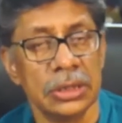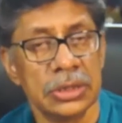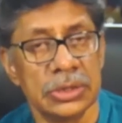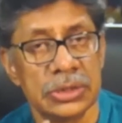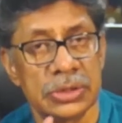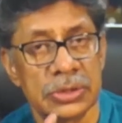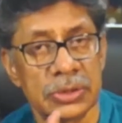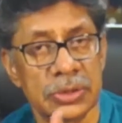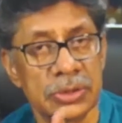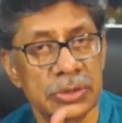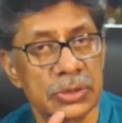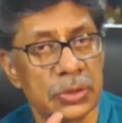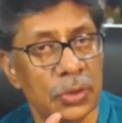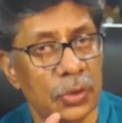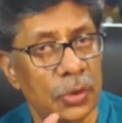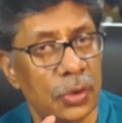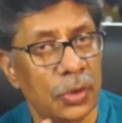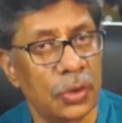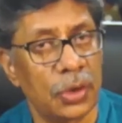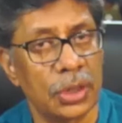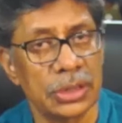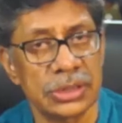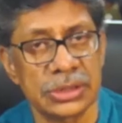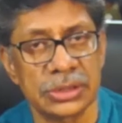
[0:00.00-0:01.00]

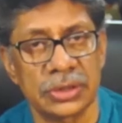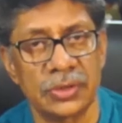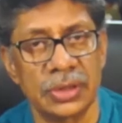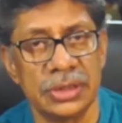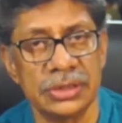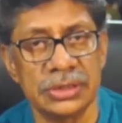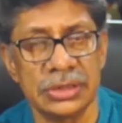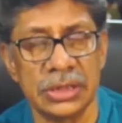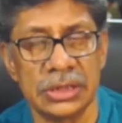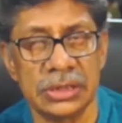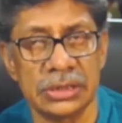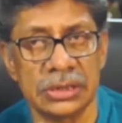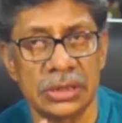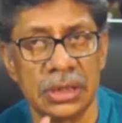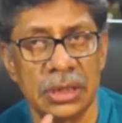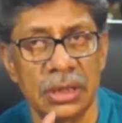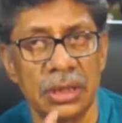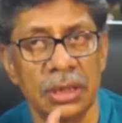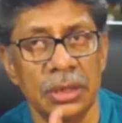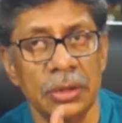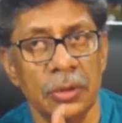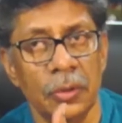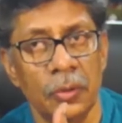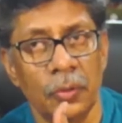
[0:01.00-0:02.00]
Zugzorokotsk Ranges,
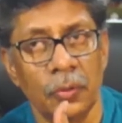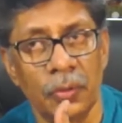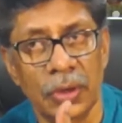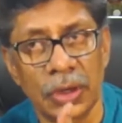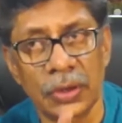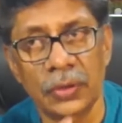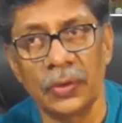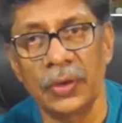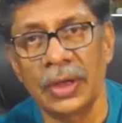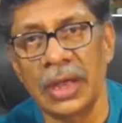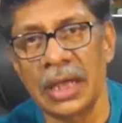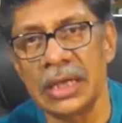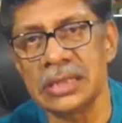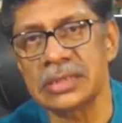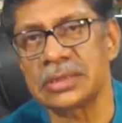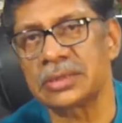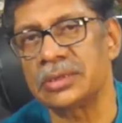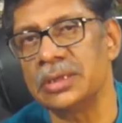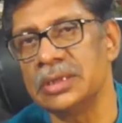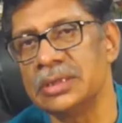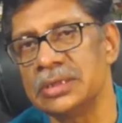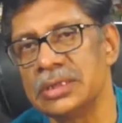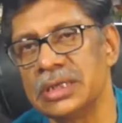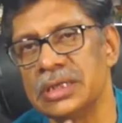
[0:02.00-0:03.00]
Verkhoyansk
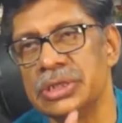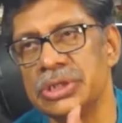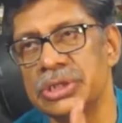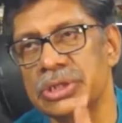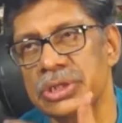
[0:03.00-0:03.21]
Ranges,